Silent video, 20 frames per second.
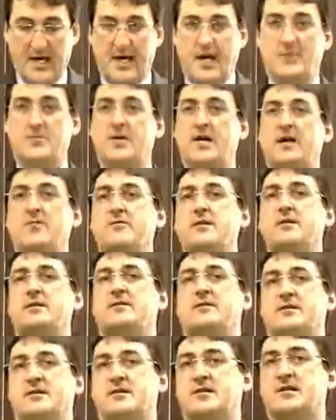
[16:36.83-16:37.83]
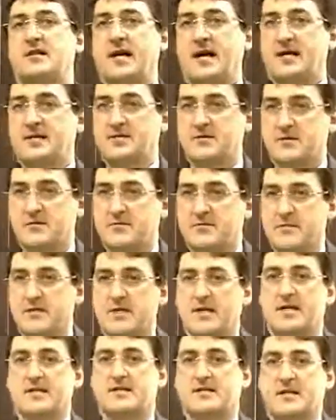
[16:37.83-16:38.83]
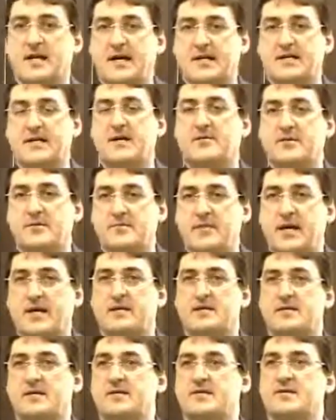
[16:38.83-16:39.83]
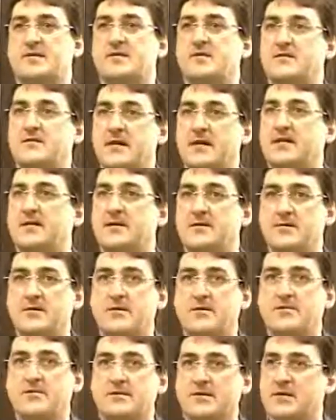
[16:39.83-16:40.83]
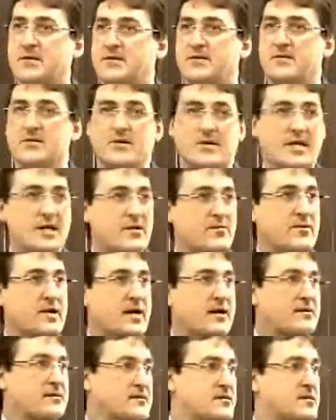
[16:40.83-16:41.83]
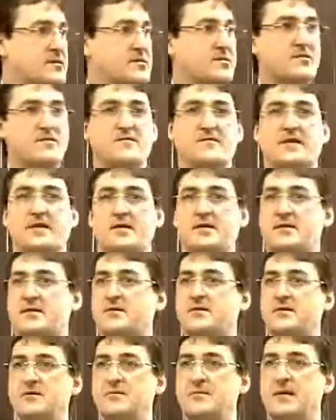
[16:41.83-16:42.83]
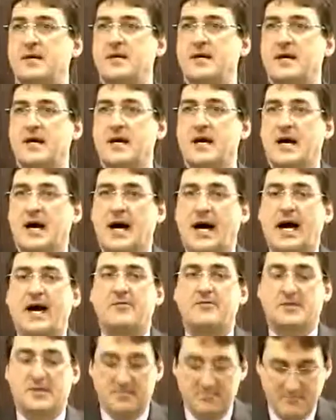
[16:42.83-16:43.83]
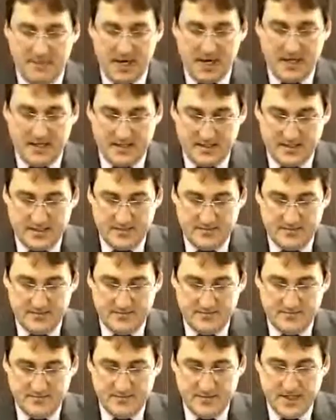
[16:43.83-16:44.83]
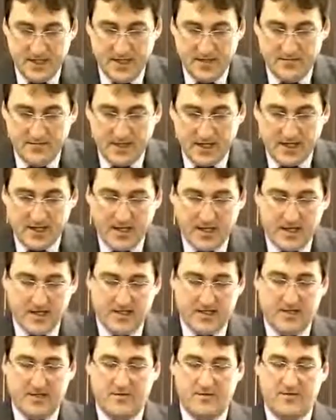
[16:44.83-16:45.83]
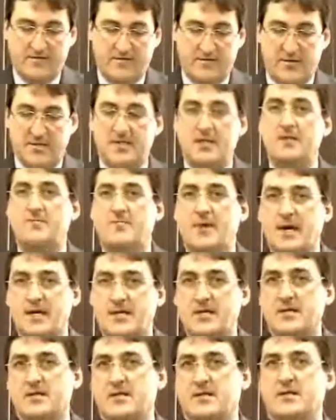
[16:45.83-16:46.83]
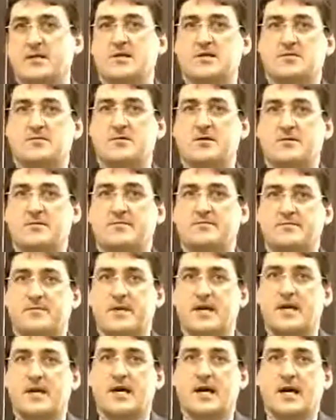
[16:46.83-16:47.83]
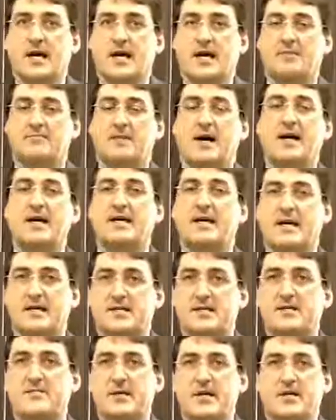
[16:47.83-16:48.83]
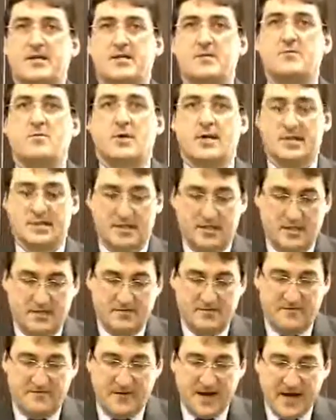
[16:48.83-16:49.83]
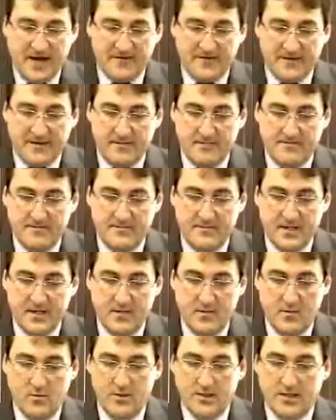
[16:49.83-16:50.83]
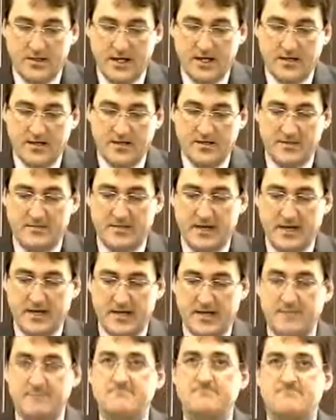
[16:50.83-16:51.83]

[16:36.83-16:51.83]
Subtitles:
And when I went into this classroom and sat down with Michael and surveyed the group, you know, looking around and just surveying the group, I was amazed because there were 14 patients in this room. And my guesstimation was that 5 of them were younger than Mike.